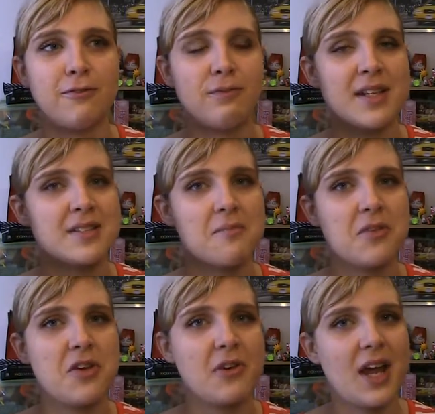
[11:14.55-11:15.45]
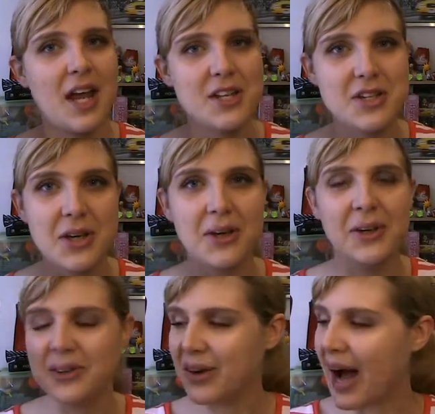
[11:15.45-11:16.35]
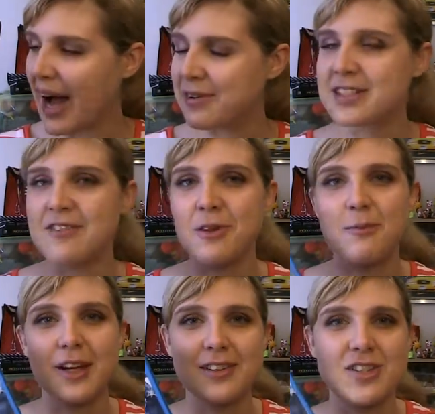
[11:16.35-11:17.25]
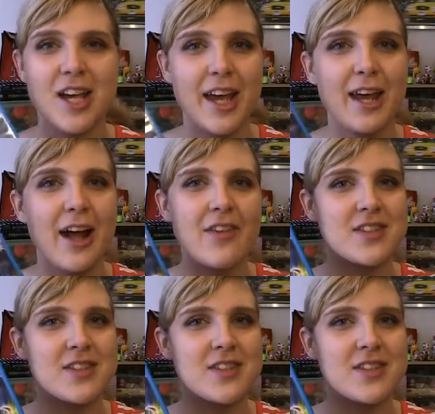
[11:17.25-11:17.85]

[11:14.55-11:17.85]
that's something you're into, I would definitely recommend checking it out.